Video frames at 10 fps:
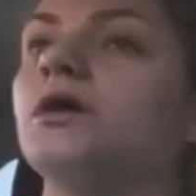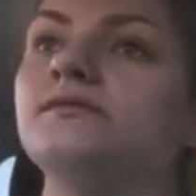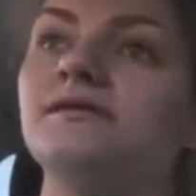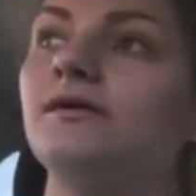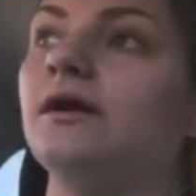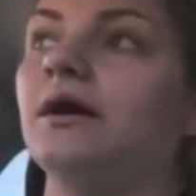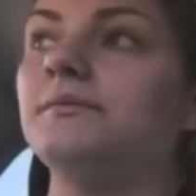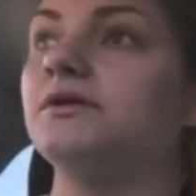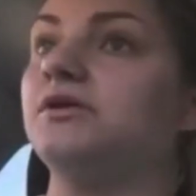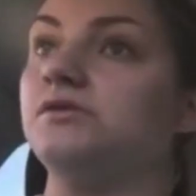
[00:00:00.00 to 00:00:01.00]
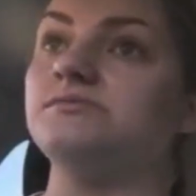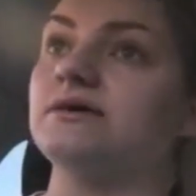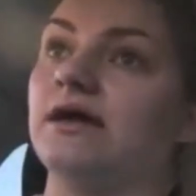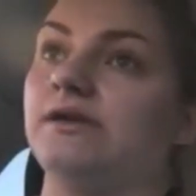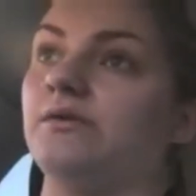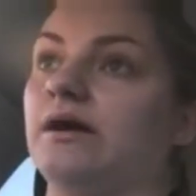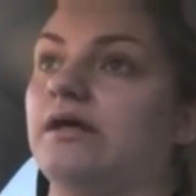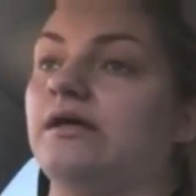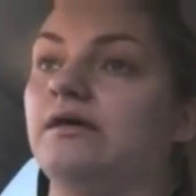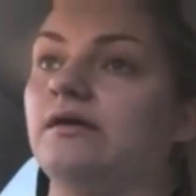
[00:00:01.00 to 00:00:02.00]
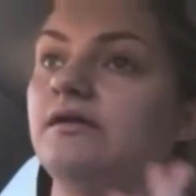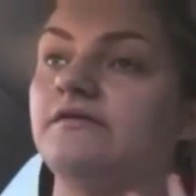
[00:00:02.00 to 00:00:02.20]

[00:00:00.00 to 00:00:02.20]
So yeah, I'm gonna use it anyway.